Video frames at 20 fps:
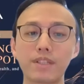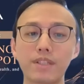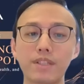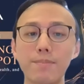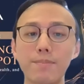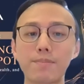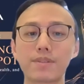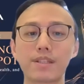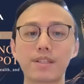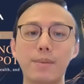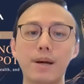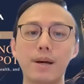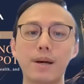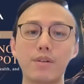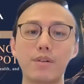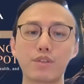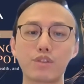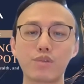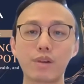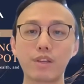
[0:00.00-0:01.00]
tips
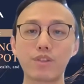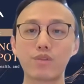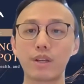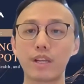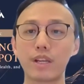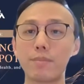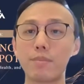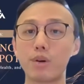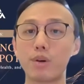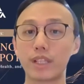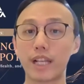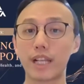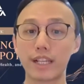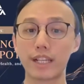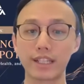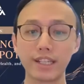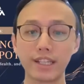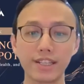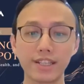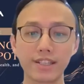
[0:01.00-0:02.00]
about strength training
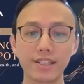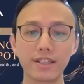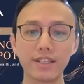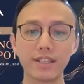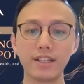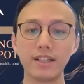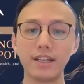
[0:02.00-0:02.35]
modalities